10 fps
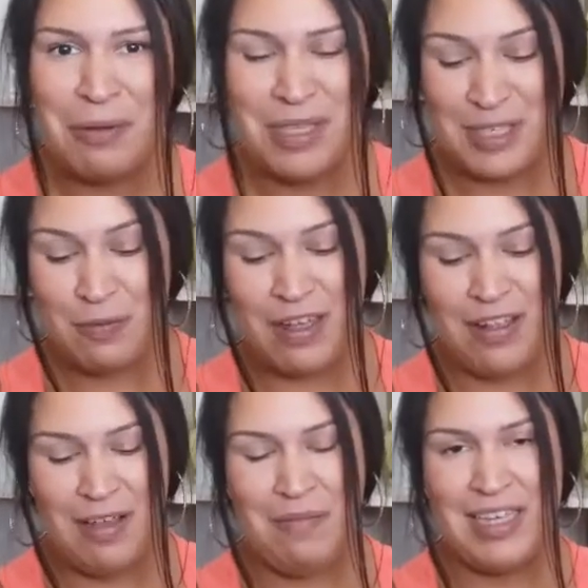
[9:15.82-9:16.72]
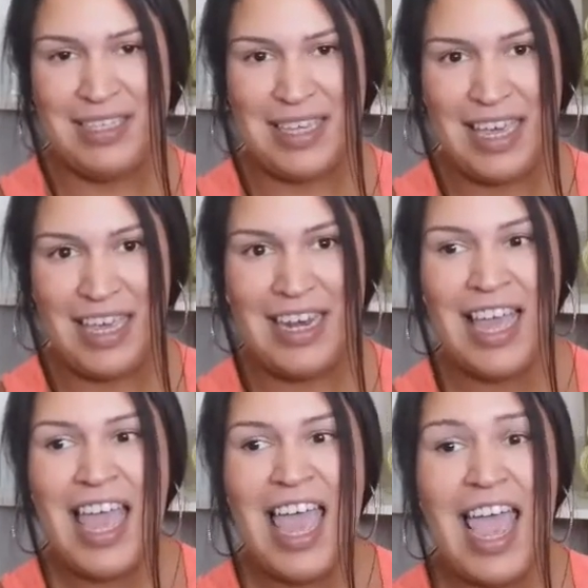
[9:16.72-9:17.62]
rum smell on my skin.
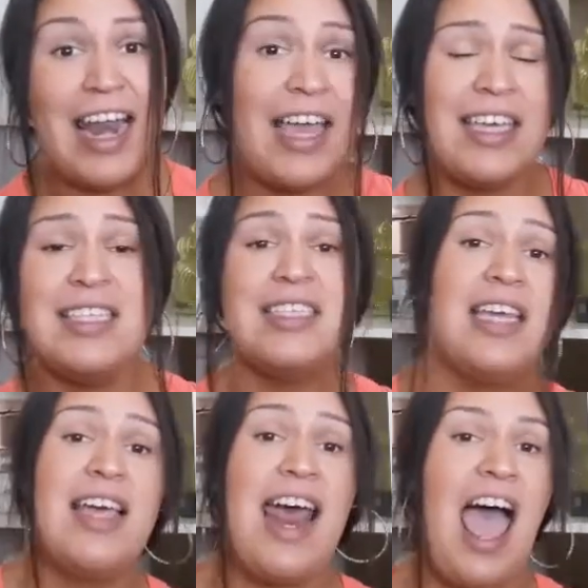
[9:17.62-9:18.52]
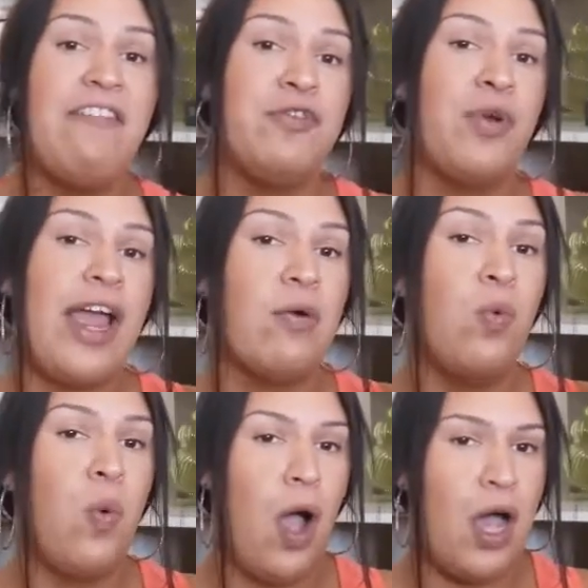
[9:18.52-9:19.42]
And I can say that after I
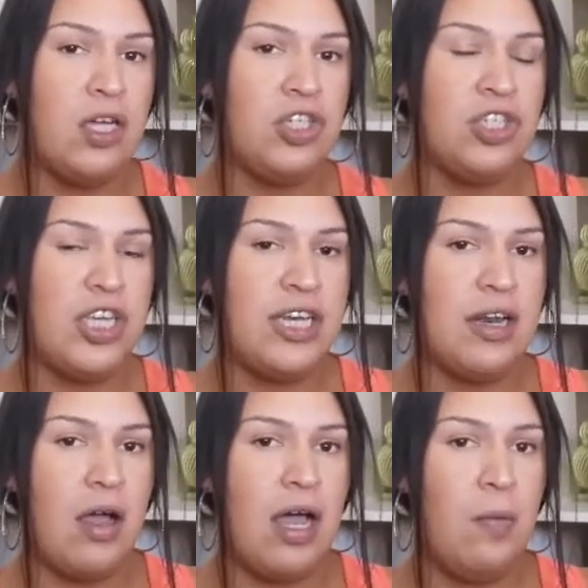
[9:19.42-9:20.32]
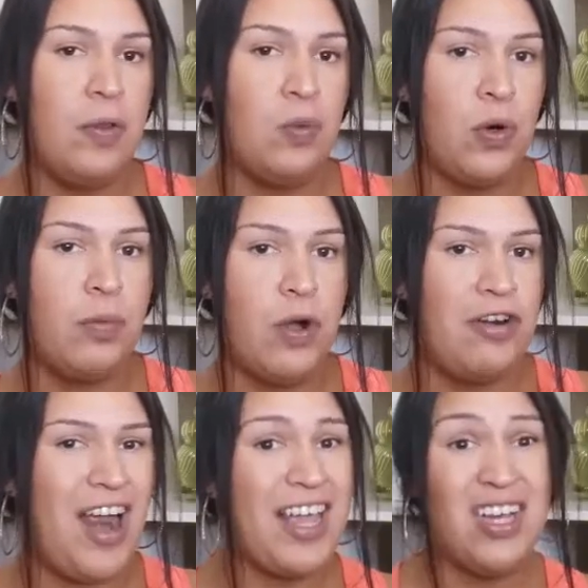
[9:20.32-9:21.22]
washed it uh, with warm
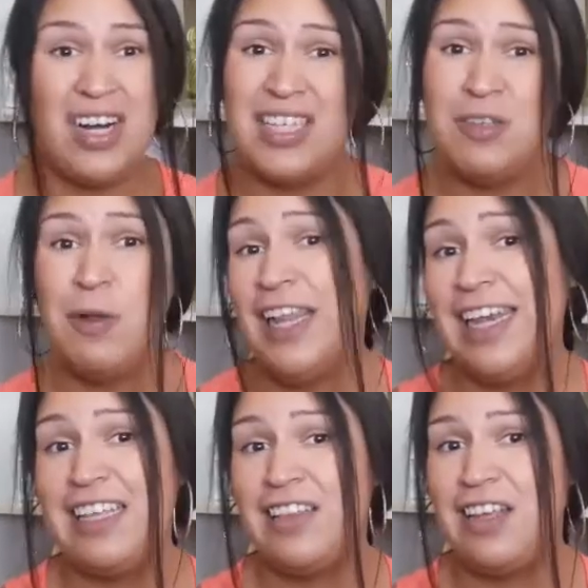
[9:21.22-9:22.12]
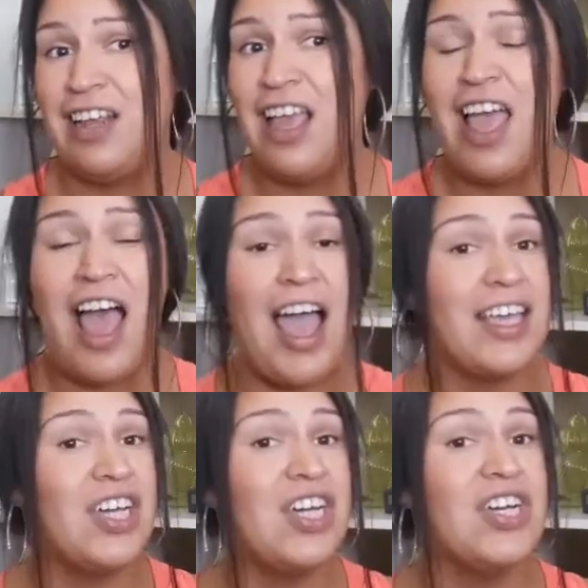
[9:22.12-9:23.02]
water, I could not smell anything. I
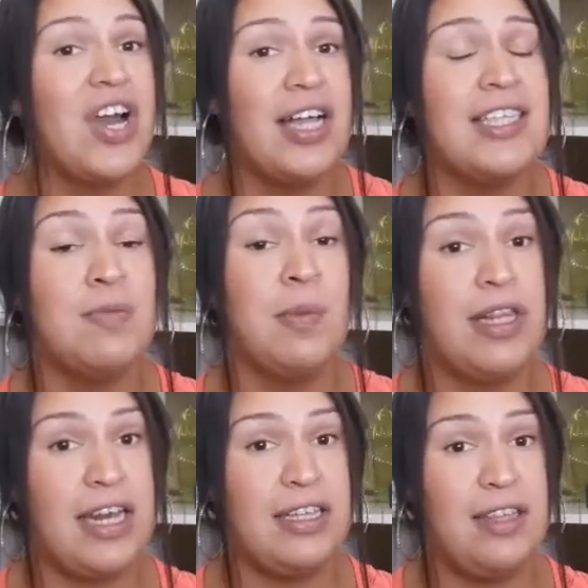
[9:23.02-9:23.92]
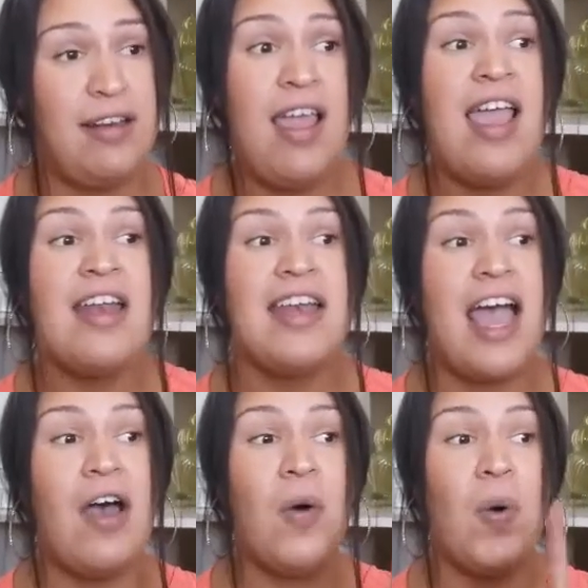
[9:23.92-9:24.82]
could not smell anything.
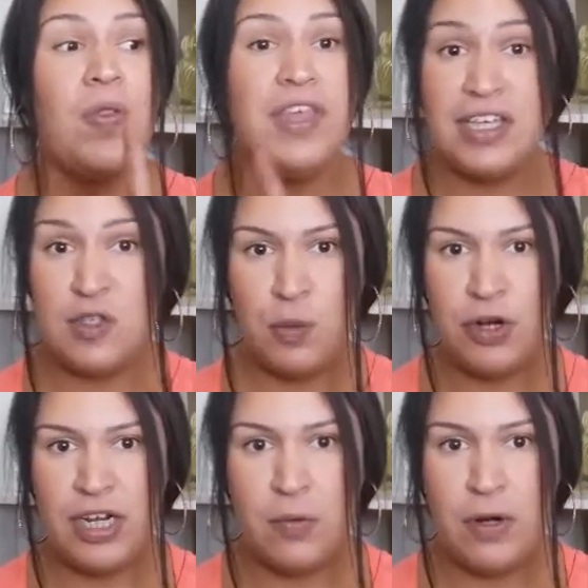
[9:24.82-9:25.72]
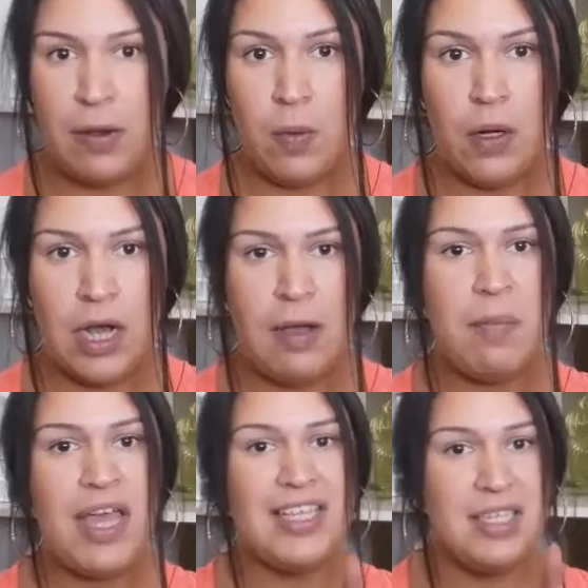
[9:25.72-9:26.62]
Now, this morning when I woke
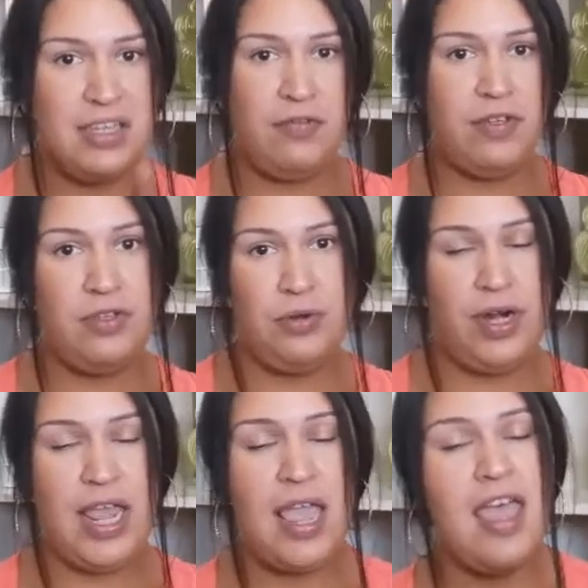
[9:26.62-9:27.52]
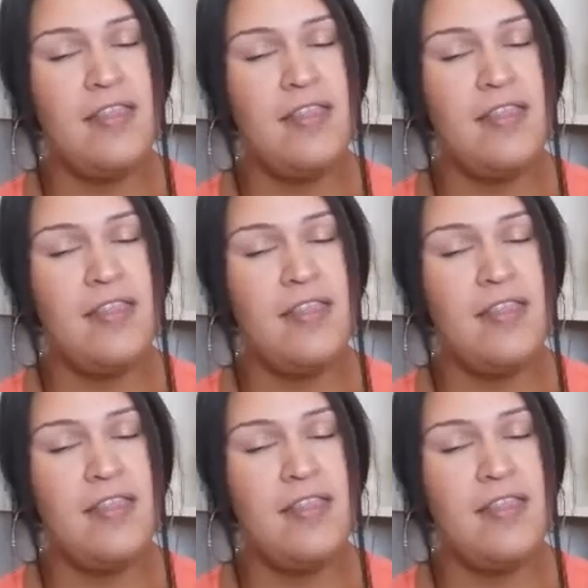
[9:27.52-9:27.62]
up, it's a different story.